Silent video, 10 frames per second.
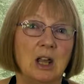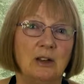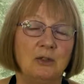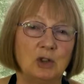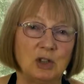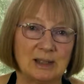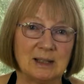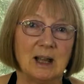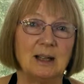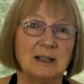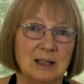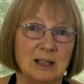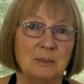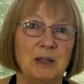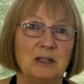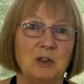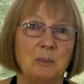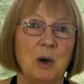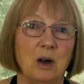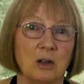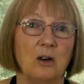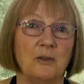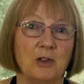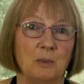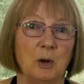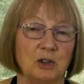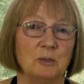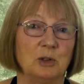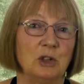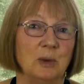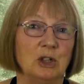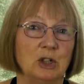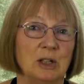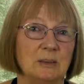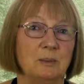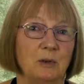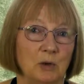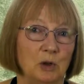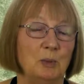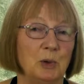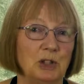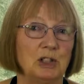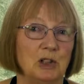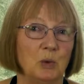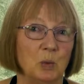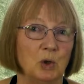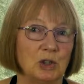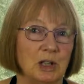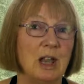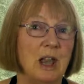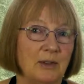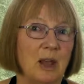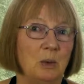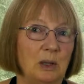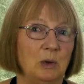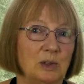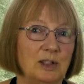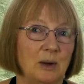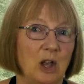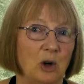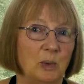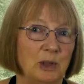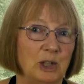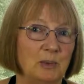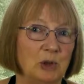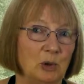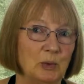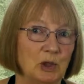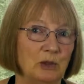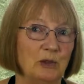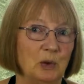if you just slice a little bit of the bark off of the bottom 2 inches before you put it in the water, that will also help with the absorption of the